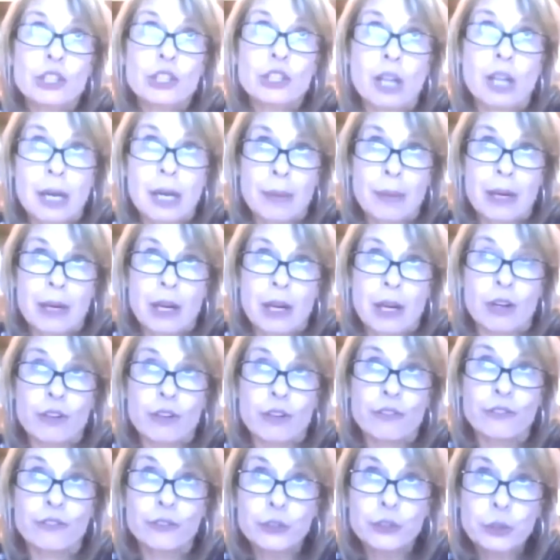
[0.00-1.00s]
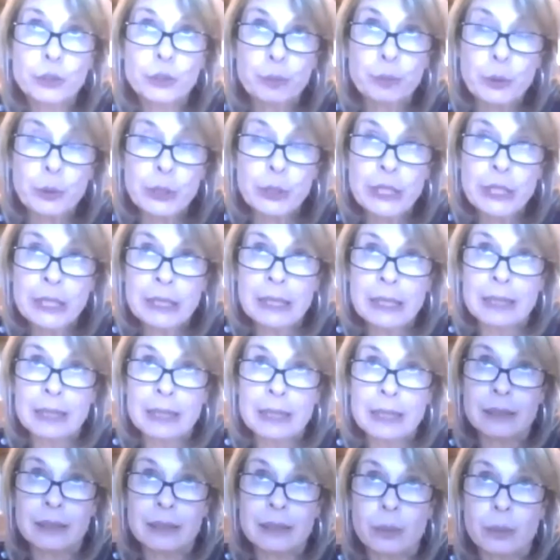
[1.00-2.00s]
about our footprint and
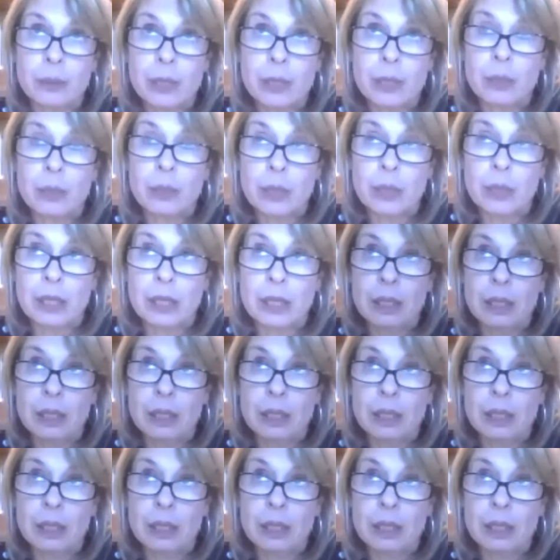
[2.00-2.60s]
the way we